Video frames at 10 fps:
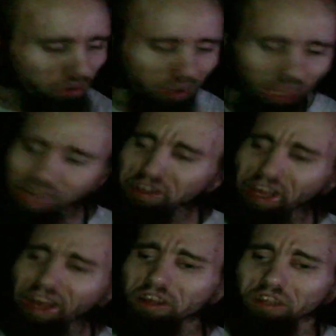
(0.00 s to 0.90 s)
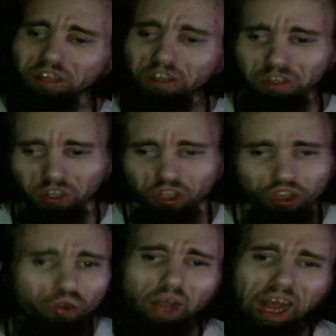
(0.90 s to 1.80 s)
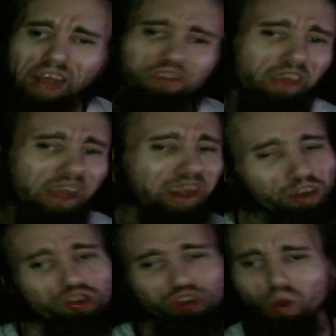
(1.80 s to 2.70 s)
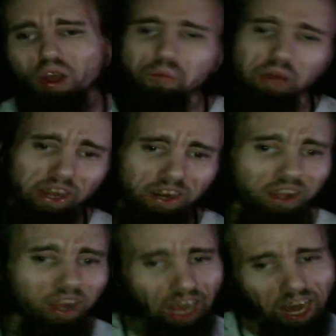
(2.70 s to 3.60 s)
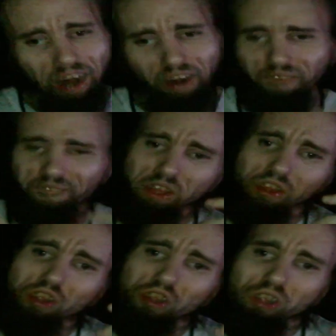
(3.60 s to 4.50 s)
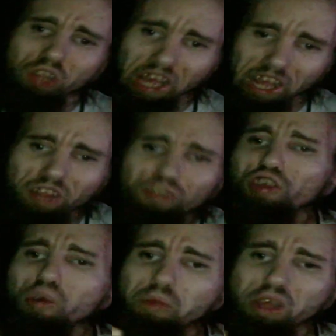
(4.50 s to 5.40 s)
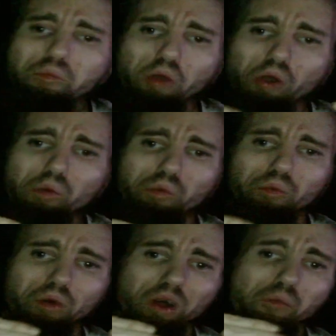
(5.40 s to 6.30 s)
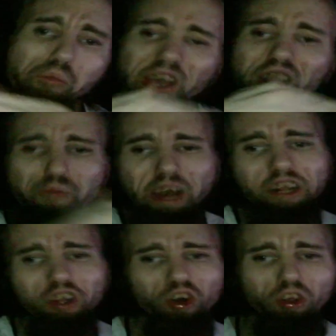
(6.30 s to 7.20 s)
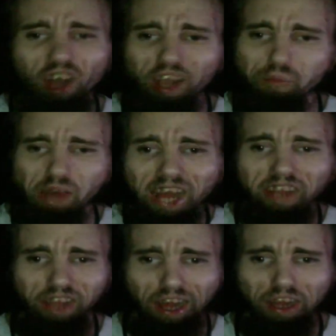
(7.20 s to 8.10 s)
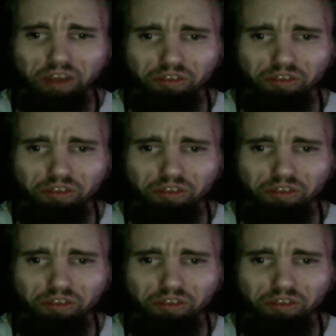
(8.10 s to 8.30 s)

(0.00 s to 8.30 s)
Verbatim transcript: And yet, you guys get enjoyment out of innocent people being made to look like bad guys.